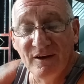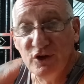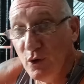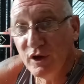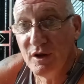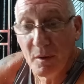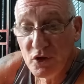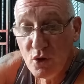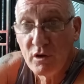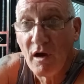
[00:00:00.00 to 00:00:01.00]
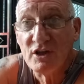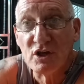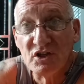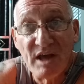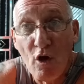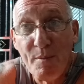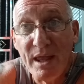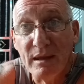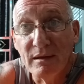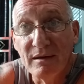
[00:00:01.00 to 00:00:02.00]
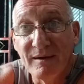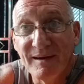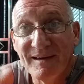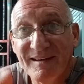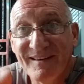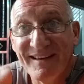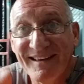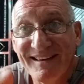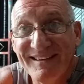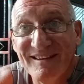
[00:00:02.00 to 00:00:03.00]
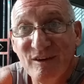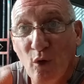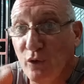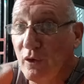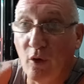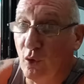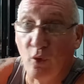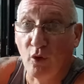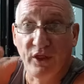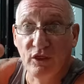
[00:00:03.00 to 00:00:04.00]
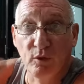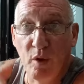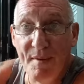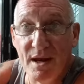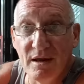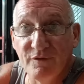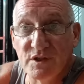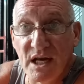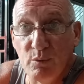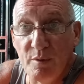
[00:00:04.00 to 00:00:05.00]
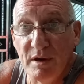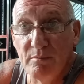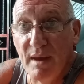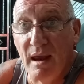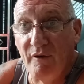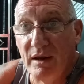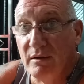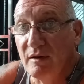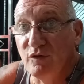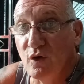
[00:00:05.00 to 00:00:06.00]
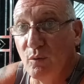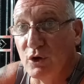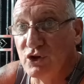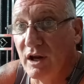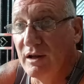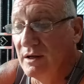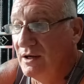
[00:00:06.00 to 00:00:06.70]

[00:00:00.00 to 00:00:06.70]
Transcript: You guys, tell me, or the women, if there's any women, Mary, if you're watching,